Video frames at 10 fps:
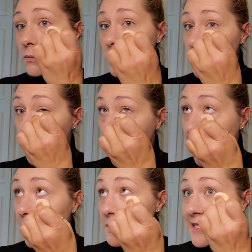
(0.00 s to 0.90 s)
So I
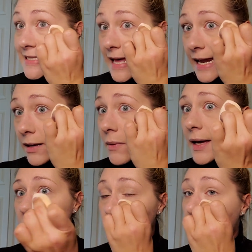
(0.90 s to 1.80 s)
am setting my
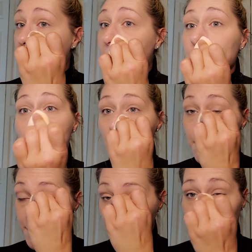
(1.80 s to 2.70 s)
under eye. I'm
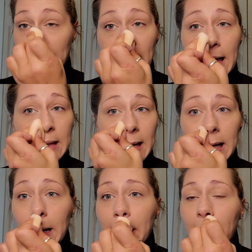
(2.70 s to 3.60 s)
not baking it.
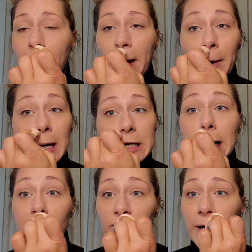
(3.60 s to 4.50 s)
There is a
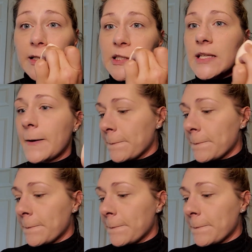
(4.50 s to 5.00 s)
difference.